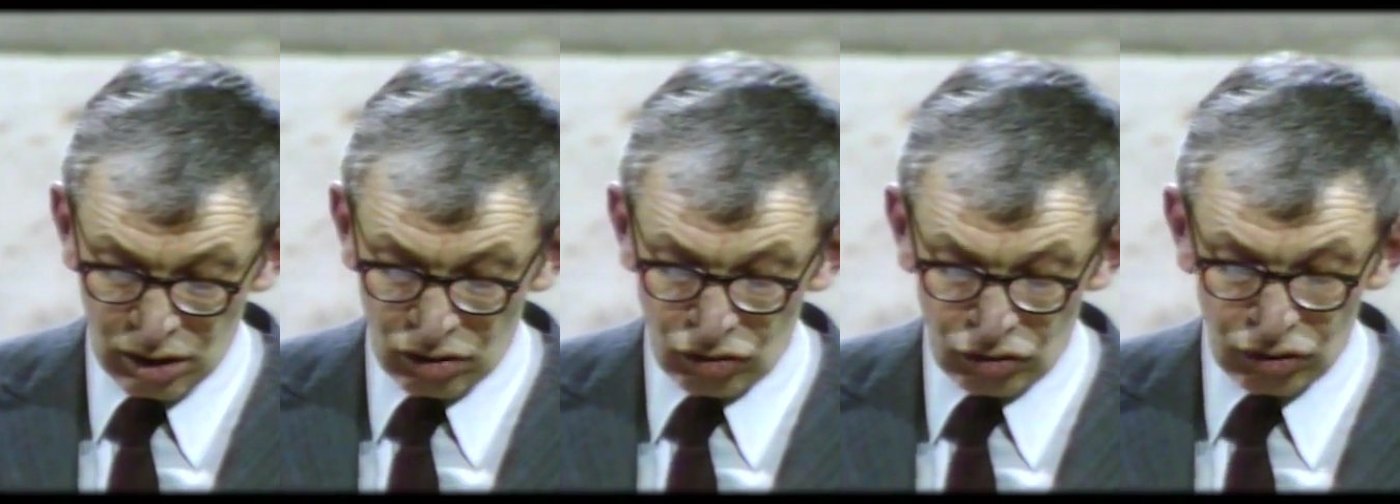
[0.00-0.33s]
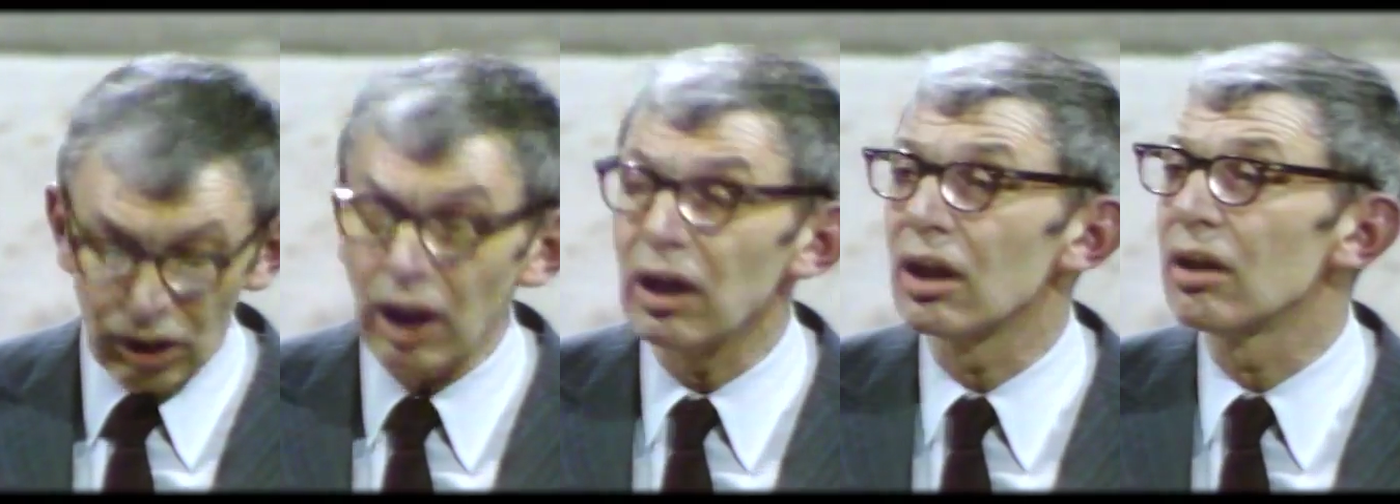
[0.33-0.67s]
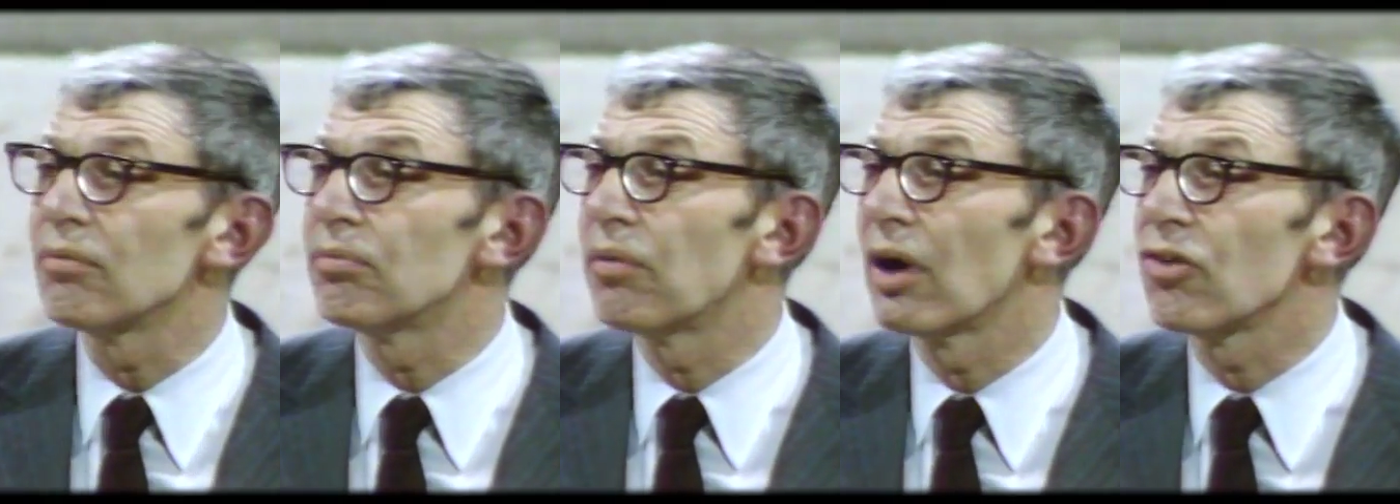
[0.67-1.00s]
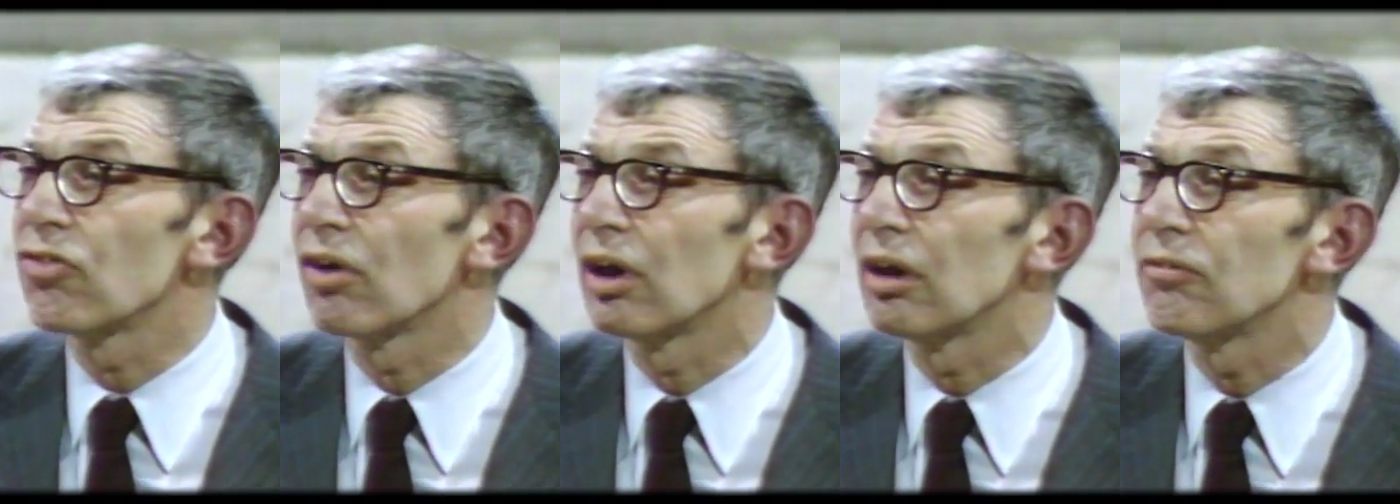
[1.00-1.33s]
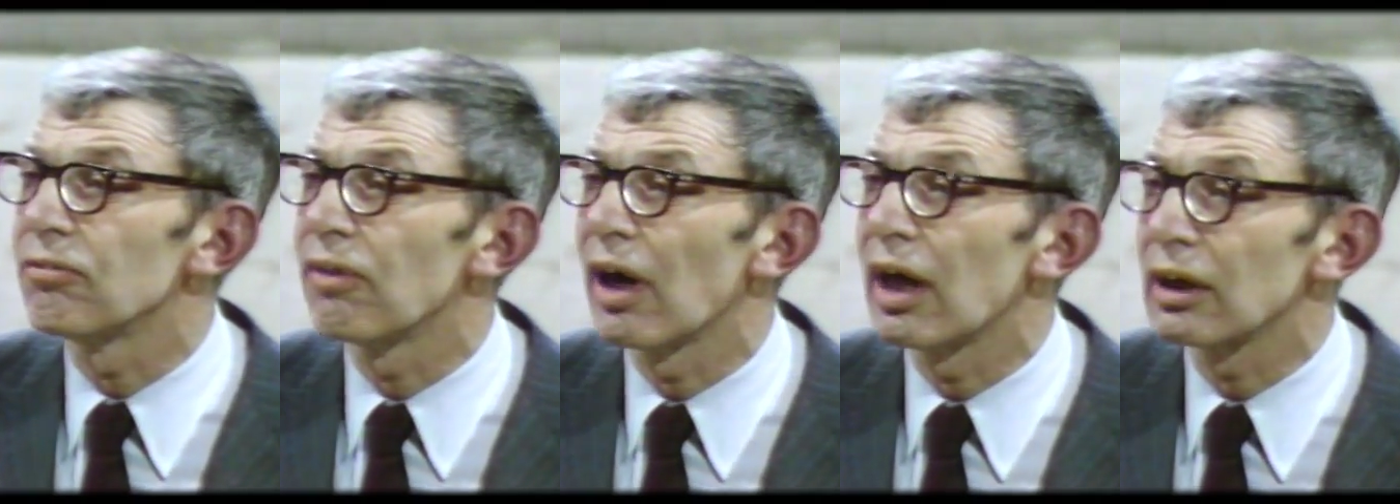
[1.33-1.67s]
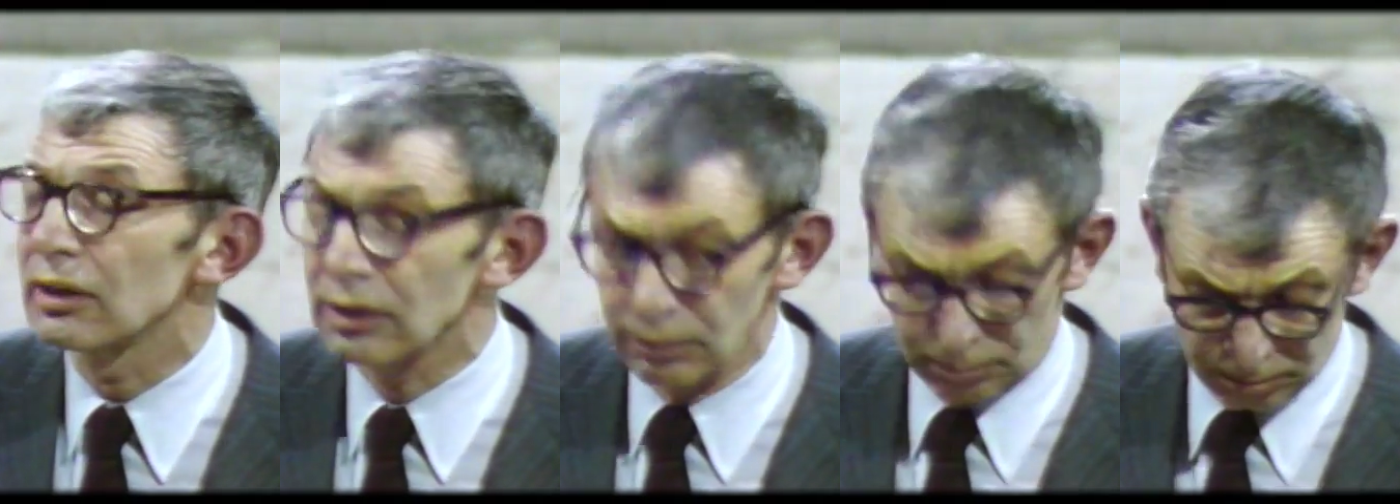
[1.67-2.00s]
stated the puzzling
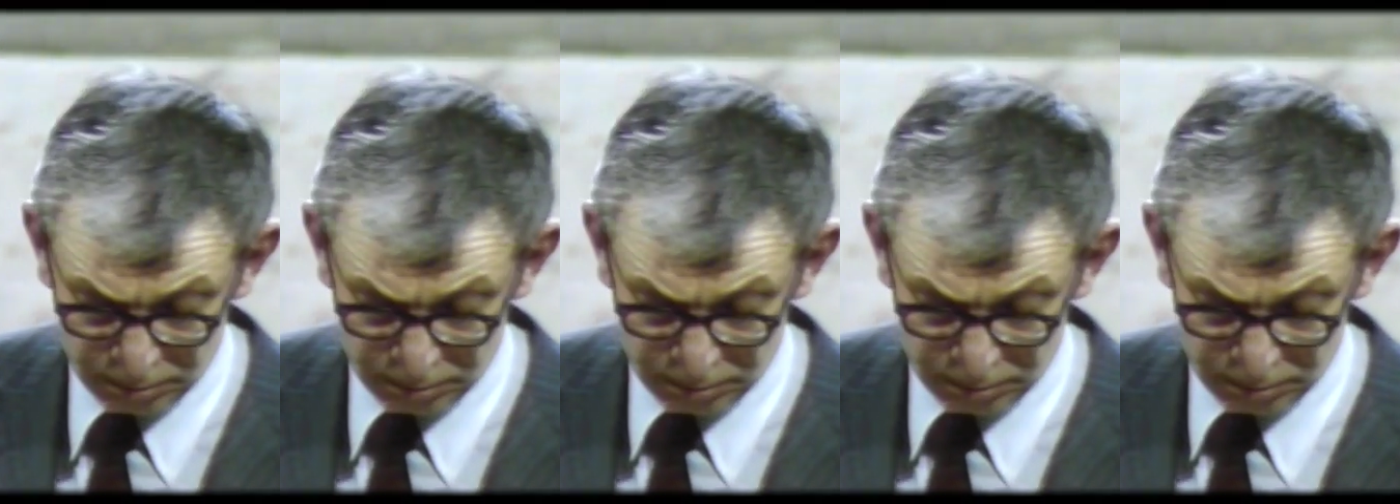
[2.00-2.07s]
facts.